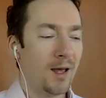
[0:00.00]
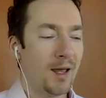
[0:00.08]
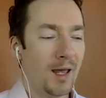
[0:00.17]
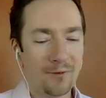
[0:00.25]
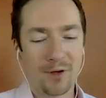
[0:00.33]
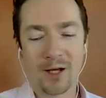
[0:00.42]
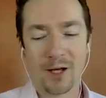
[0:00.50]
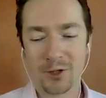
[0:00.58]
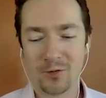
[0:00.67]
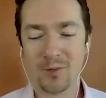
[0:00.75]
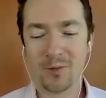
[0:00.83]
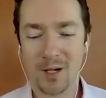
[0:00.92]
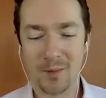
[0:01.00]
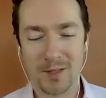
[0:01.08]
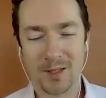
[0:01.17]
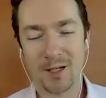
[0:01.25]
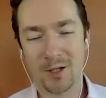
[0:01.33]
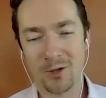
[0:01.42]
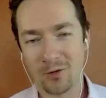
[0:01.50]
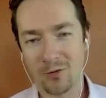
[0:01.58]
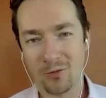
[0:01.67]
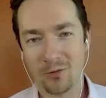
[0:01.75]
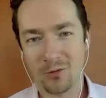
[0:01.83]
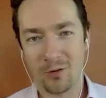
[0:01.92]
if a customer comes in and you
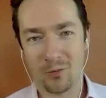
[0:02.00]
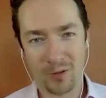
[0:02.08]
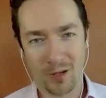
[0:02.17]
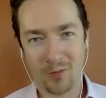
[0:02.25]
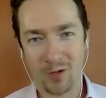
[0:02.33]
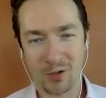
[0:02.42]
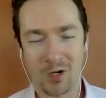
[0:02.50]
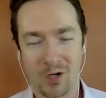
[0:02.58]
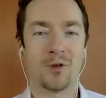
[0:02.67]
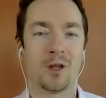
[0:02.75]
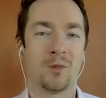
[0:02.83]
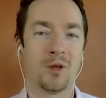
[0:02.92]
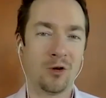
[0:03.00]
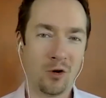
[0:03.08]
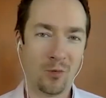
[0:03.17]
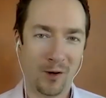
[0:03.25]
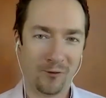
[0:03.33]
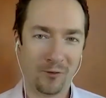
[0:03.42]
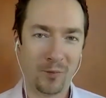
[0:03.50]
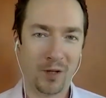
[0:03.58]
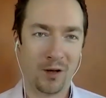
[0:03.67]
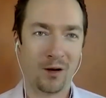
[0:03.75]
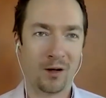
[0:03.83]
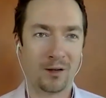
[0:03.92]
do a really great job for them, you go above and
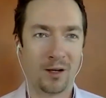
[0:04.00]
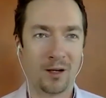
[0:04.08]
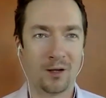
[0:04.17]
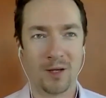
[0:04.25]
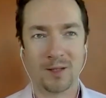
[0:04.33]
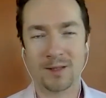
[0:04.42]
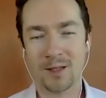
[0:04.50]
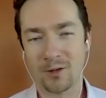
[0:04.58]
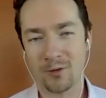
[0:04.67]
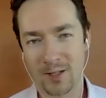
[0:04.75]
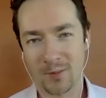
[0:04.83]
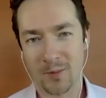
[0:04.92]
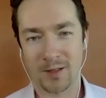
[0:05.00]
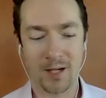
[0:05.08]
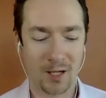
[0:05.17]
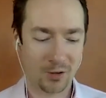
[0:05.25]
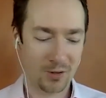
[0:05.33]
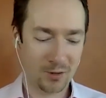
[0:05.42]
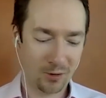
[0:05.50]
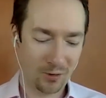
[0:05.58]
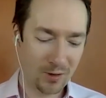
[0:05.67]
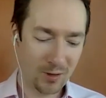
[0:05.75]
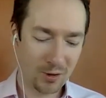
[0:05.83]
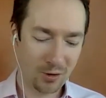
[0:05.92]
beyond and you exceed their expectations, they're
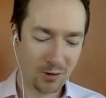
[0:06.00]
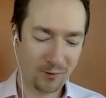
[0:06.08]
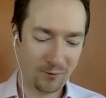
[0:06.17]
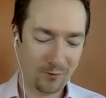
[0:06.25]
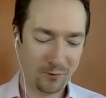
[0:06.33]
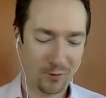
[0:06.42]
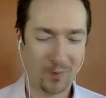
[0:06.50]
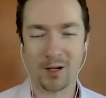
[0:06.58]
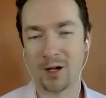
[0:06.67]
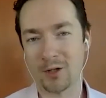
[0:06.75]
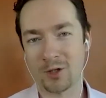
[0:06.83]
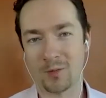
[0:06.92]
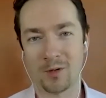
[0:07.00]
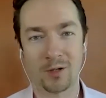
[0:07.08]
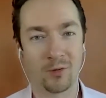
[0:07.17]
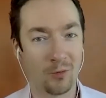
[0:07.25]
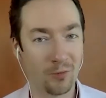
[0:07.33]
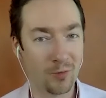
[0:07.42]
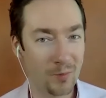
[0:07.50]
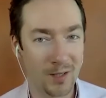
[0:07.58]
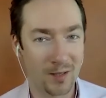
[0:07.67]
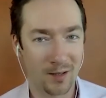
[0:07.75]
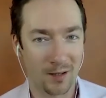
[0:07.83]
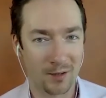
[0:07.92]
going to turn from a customer to a
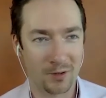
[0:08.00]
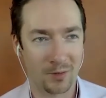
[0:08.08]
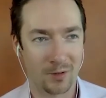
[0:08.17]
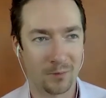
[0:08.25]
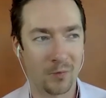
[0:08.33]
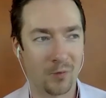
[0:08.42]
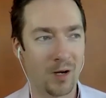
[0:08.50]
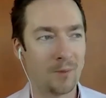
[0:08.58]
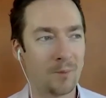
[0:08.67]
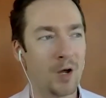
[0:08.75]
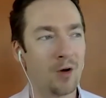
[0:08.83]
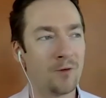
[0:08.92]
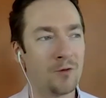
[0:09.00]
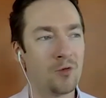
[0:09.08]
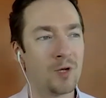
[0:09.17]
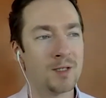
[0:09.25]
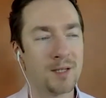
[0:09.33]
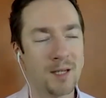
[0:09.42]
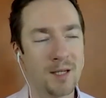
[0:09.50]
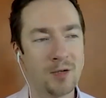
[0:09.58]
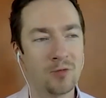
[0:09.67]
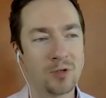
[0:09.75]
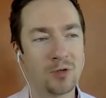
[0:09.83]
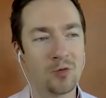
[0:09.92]
repeat customer, right? Now, if you
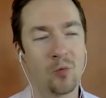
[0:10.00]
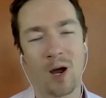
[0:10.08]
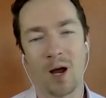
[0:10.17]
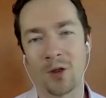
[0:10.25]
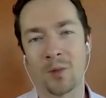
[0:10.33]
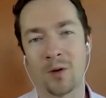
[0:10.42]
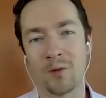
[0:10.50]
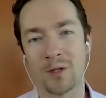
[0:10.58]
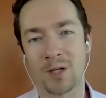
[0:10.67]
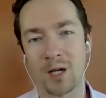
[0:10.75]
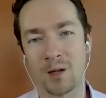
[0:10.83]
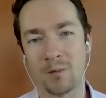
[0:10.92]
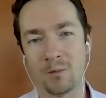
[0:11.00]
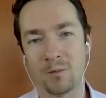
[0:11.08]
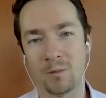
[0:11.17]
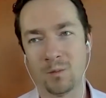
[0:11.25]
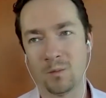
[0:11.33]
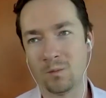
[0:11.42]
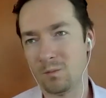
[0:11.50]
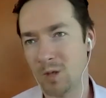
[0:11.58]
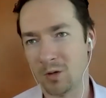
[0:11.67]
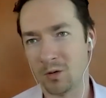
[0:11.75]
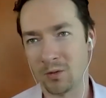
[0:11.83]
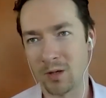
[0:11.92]
continue to wow them every time,
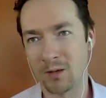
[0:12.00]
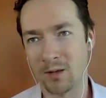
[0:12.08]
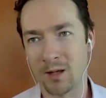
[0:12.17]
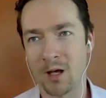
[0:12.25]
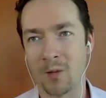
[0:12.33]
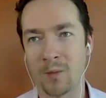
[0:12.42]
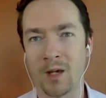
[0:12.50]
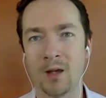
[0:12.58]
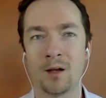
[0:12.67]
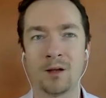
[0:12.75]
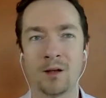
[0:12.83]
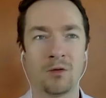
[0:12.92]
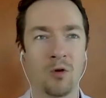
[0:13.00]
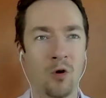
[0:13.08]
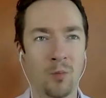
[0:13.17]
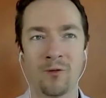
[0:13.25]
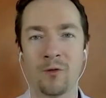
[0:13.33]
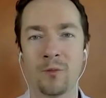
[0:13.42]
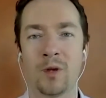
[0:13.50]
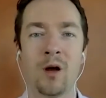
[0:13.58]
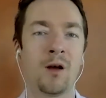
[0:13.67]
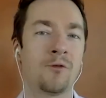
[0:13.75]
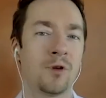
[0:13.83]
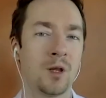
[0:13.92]
they come in and you go above and
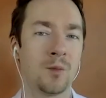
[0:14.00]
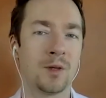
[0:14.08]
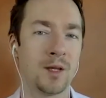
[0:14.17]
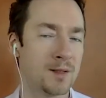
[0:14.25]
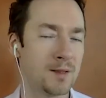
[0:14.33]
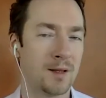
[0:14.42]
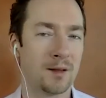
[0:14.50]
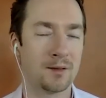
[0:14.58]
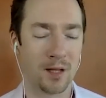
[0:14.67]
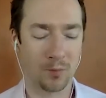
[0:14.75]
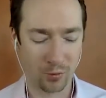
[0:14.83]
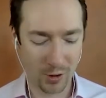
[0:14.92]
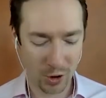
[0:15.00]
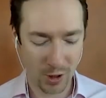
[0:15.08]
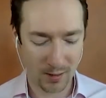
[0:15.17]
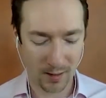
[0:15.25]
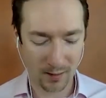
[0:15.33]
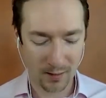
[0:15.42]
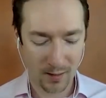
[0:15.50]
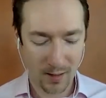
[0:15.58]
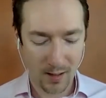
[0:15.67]
beyond for them and they see that and they appreciate that,